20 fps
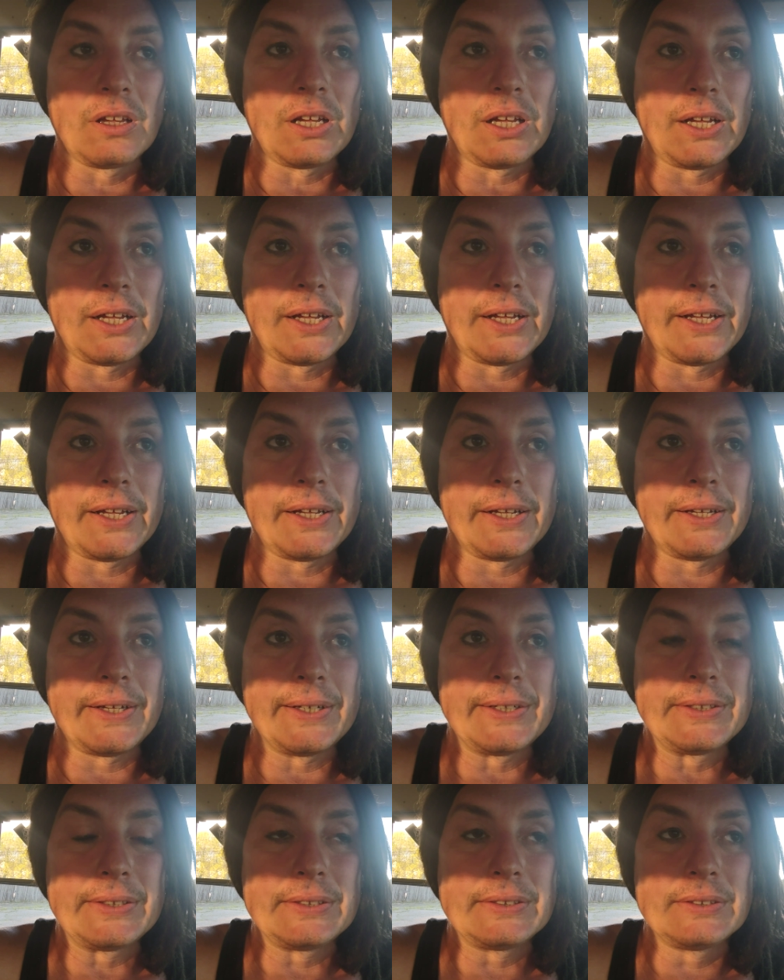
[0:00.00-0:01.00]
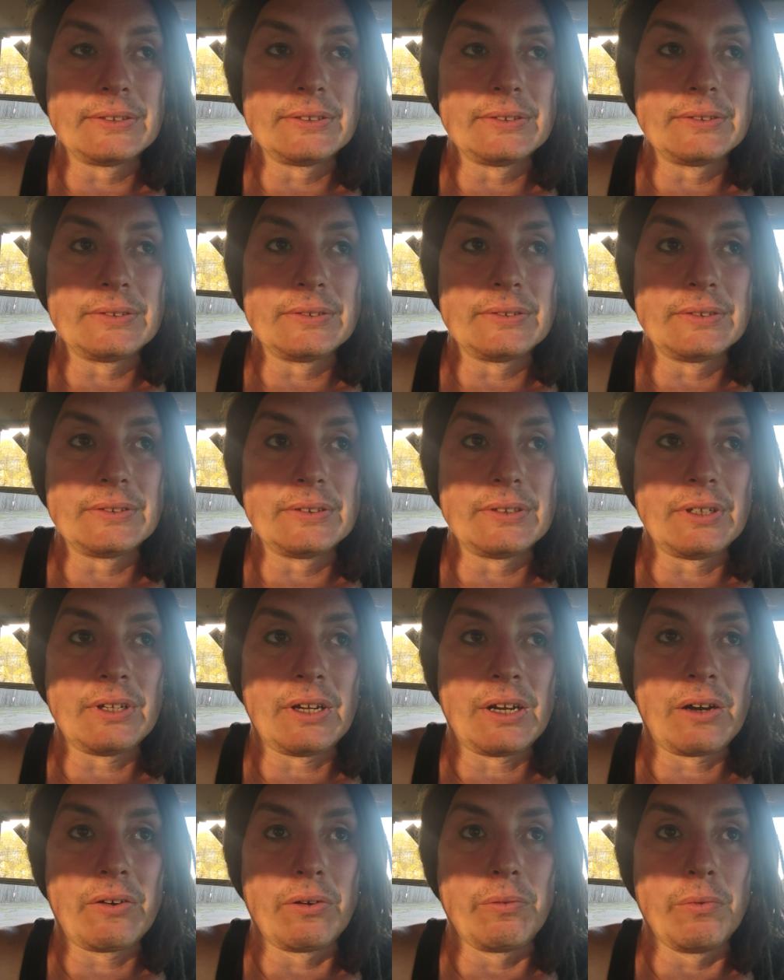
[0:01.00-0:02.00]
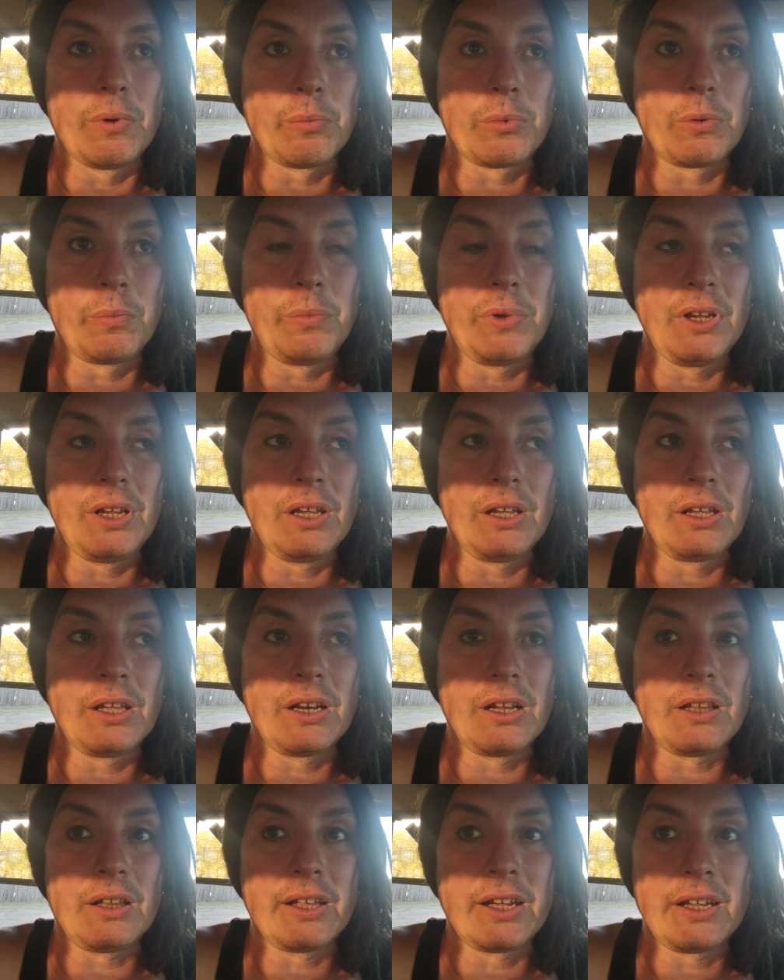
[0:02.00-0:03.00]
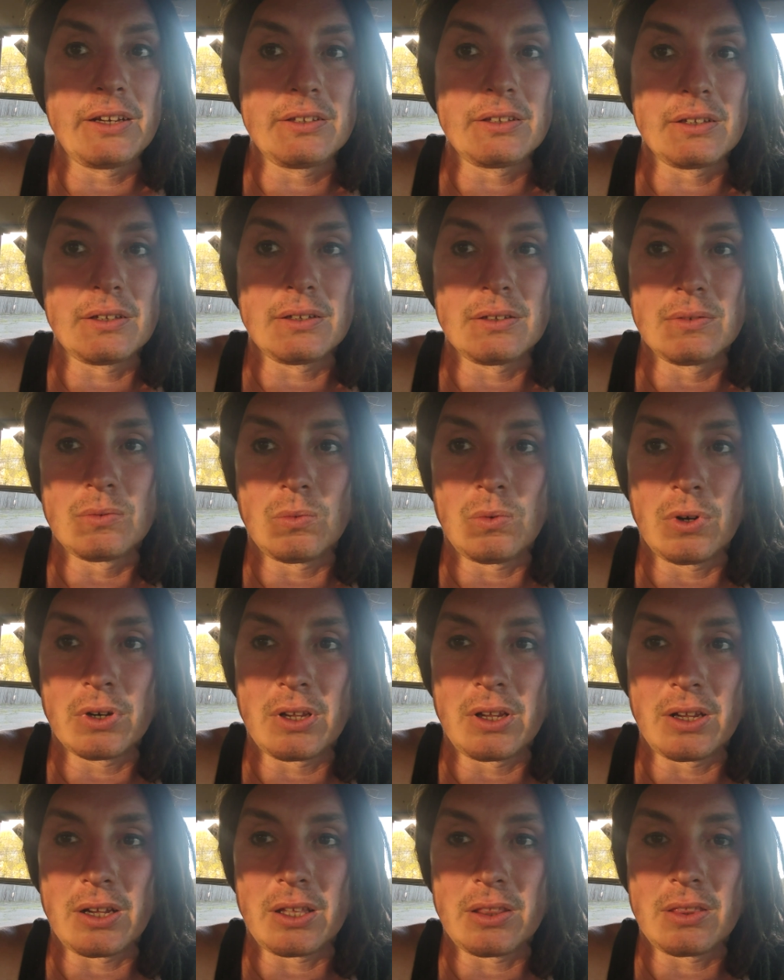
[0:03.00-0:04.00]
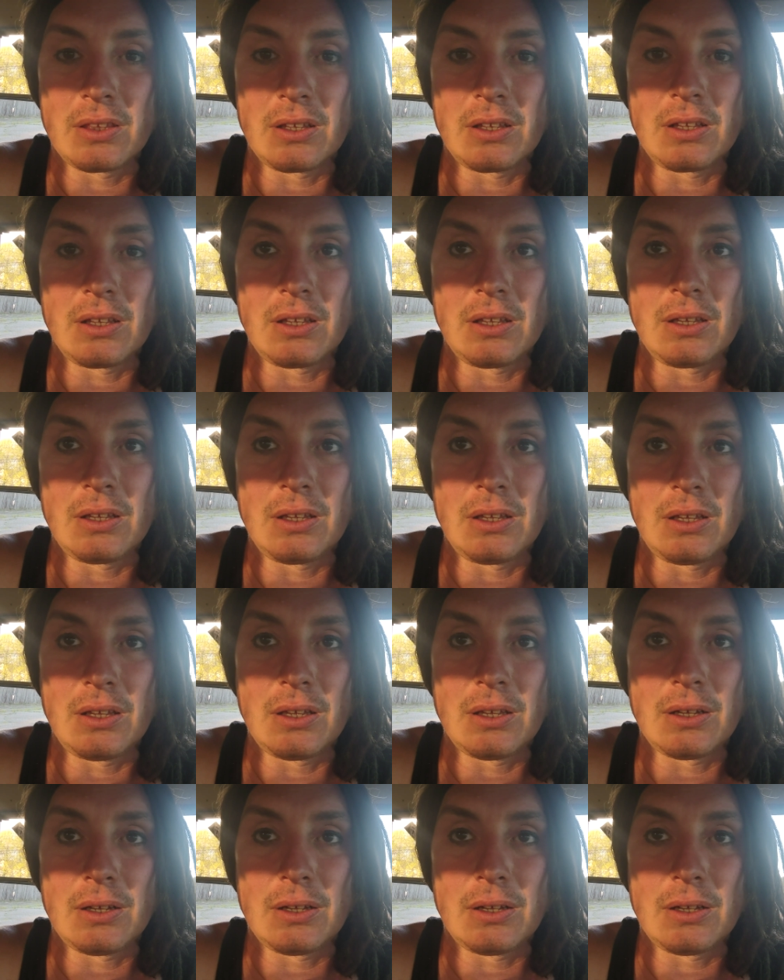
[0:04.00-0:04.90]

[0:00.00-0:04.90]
Uh, I remember being in Atlanta working at the.